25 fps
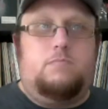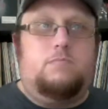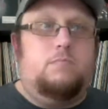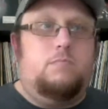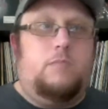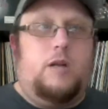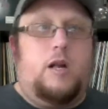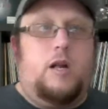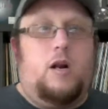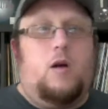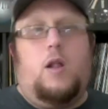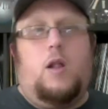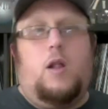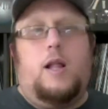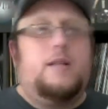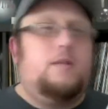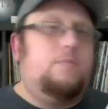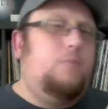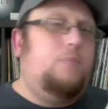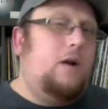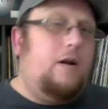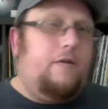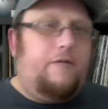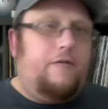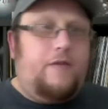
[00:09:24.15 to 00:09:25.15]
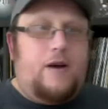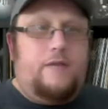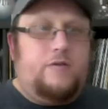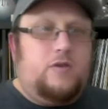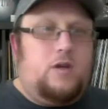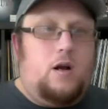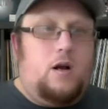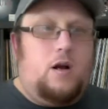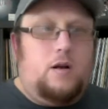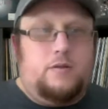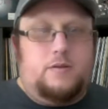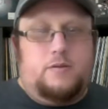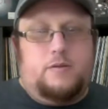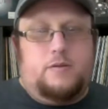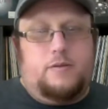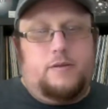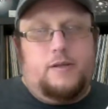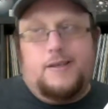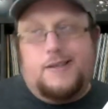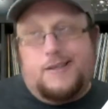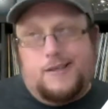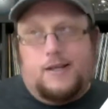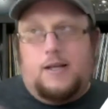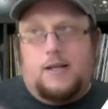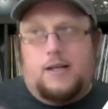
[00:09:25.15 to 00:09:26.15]
you know, oh, let's put out five songs
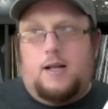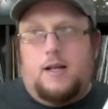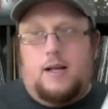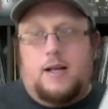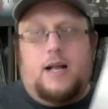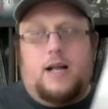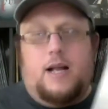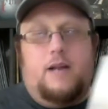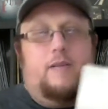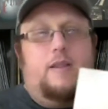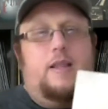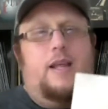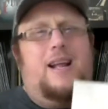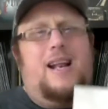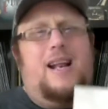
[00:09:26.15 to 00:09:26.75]
kind of a thing.